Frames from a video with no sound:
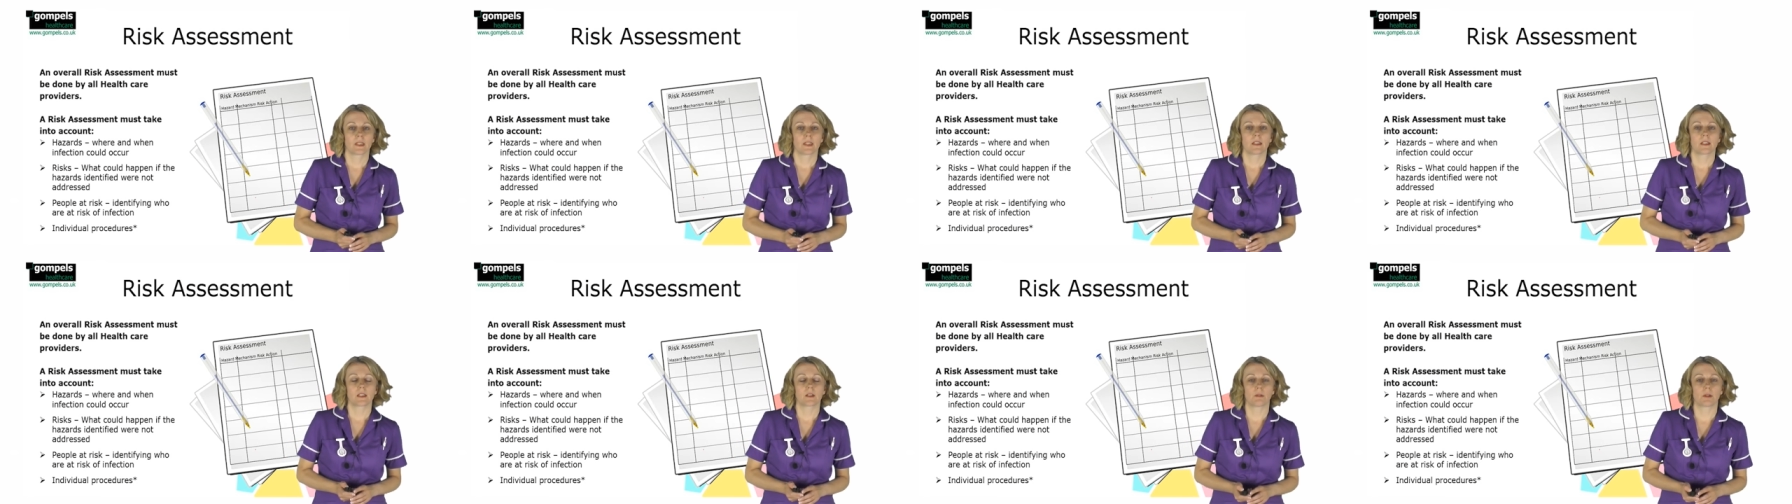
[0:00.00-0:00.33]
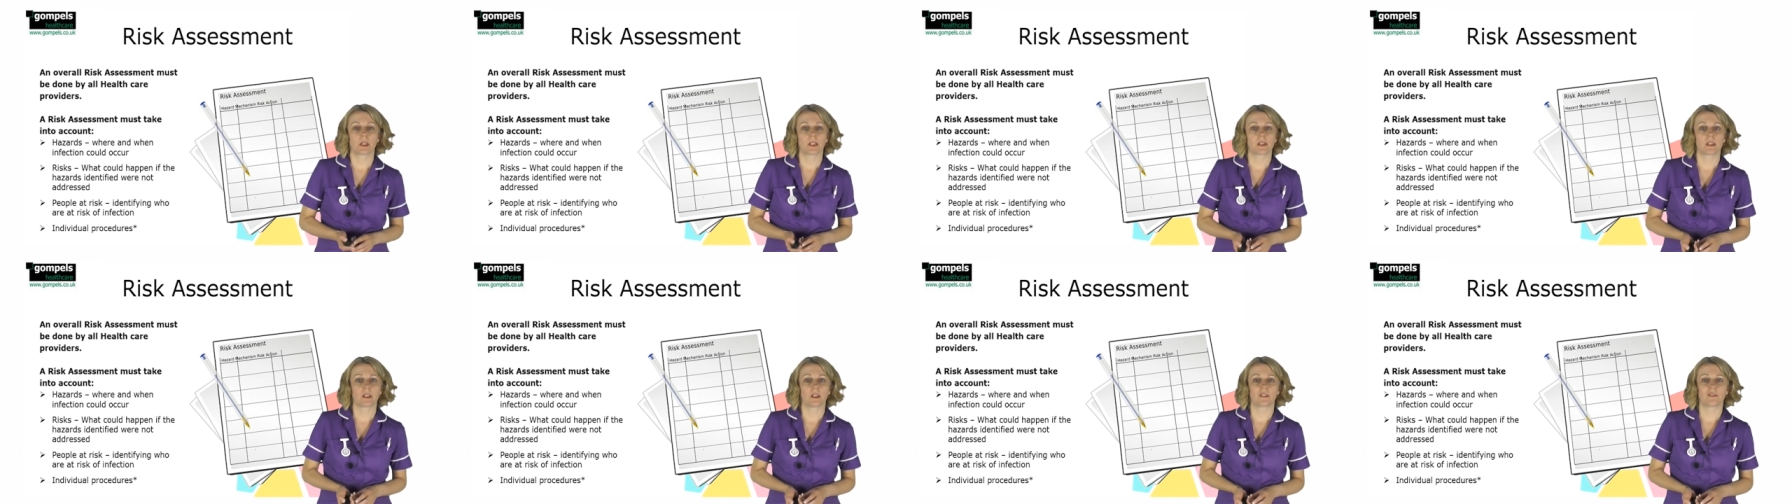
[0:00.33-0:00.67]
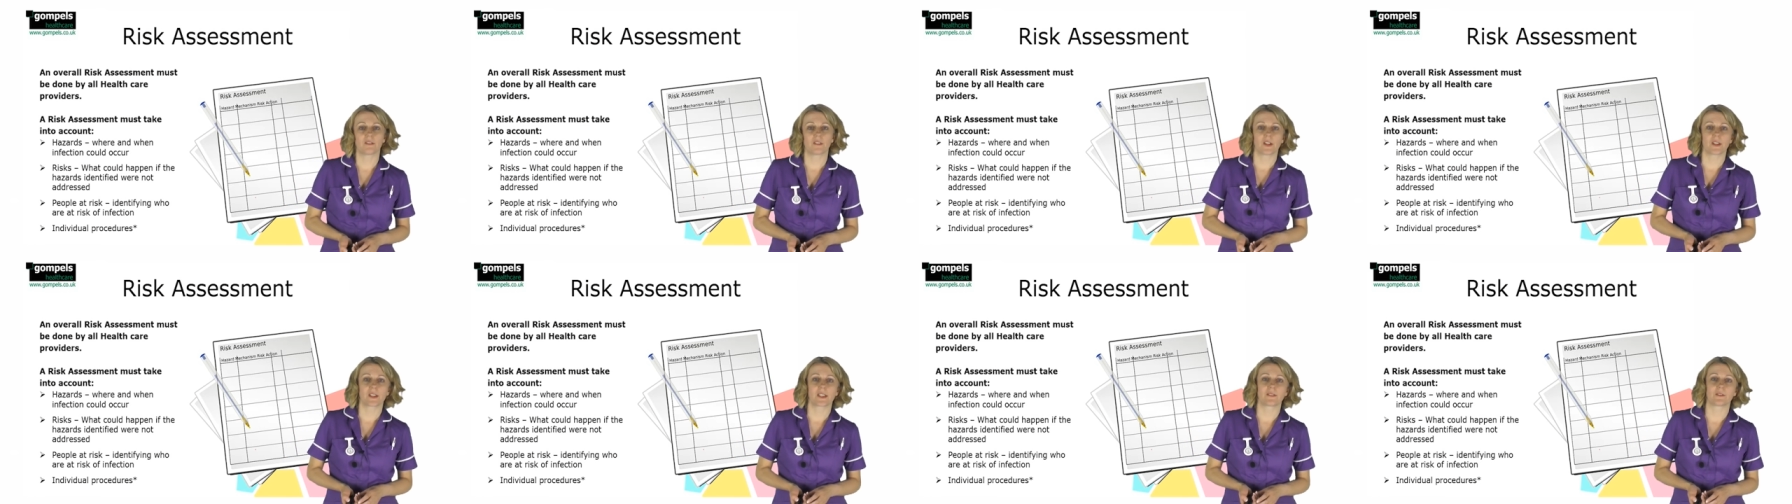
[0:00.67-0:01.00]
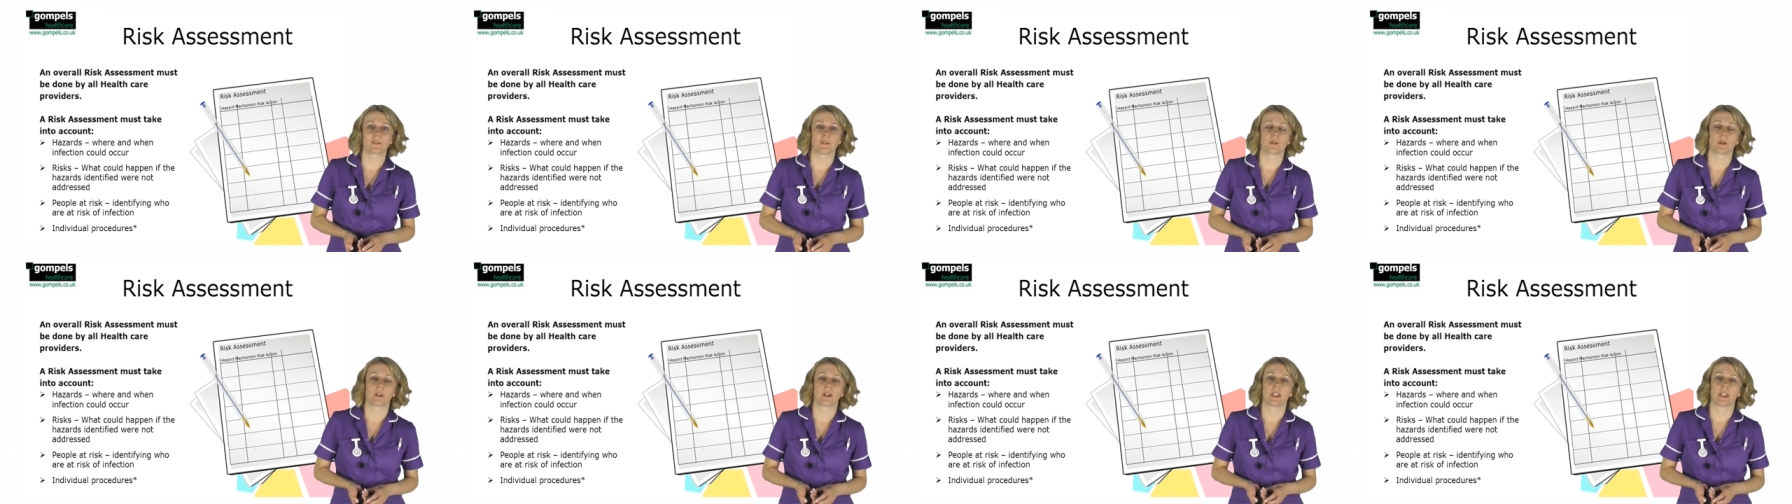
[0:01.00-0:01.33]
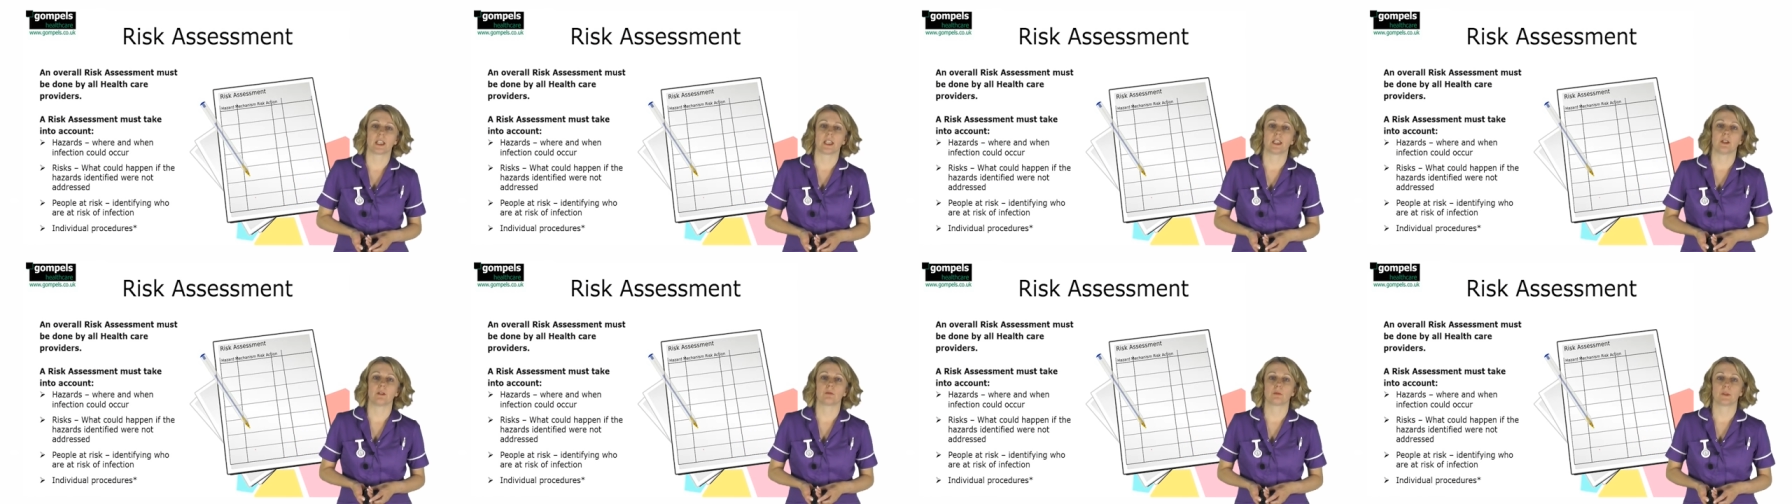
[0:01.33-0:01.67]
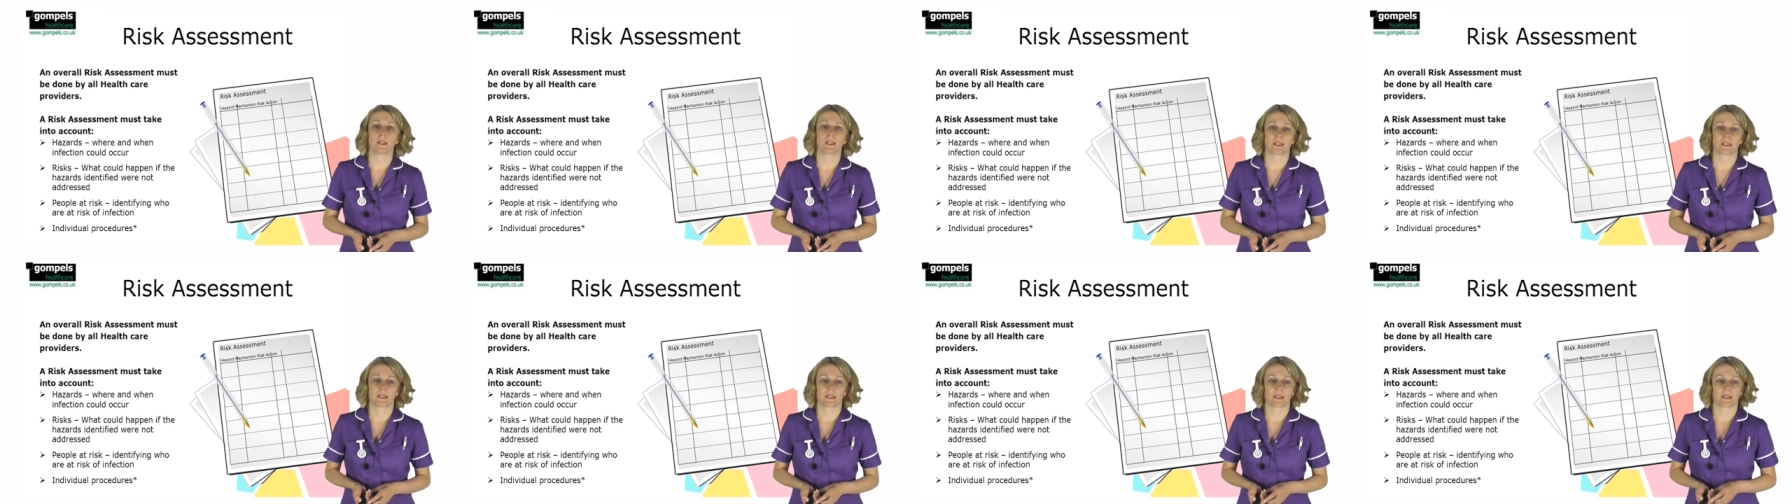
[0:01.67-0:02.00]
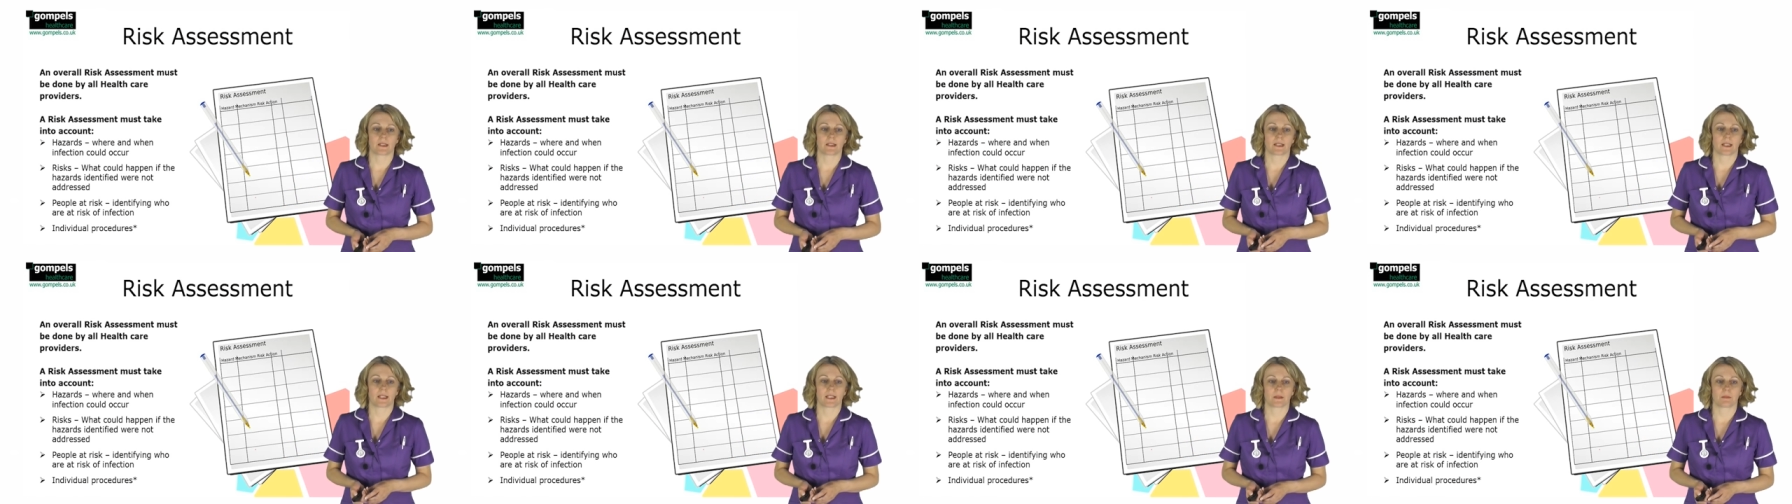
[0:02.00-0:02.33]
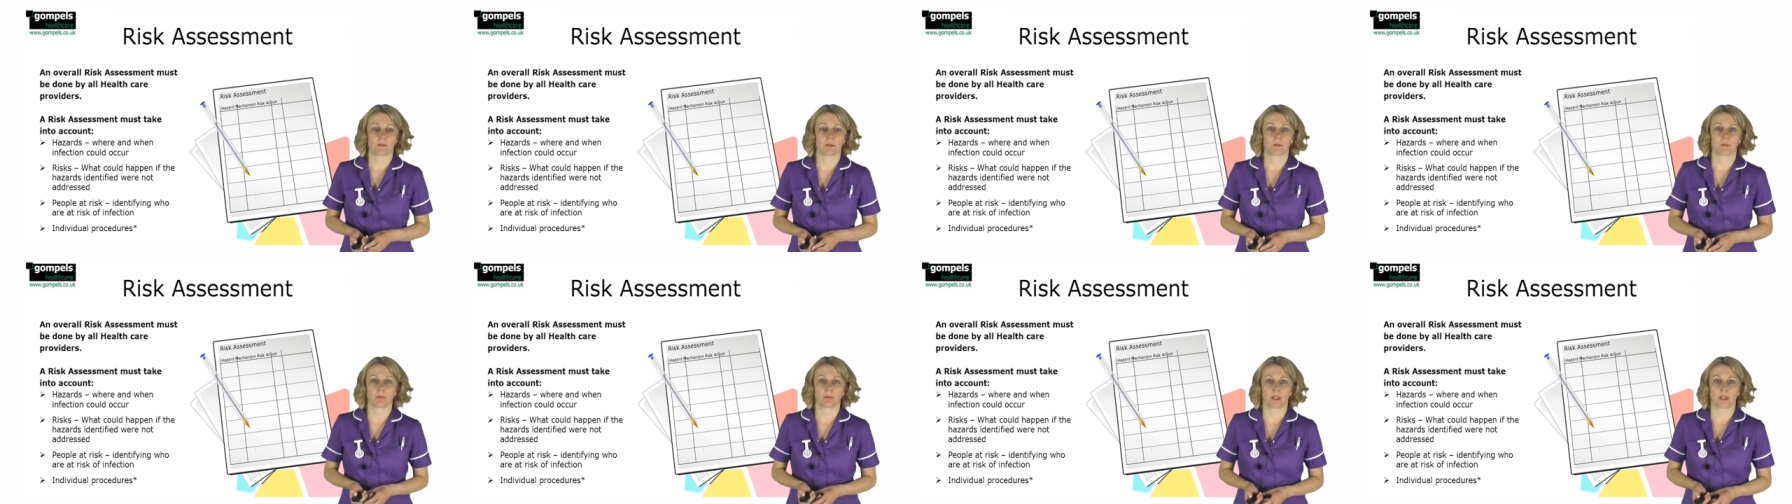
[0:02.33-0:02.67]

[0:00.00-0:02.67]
So we're going to look first of all at the risk assessment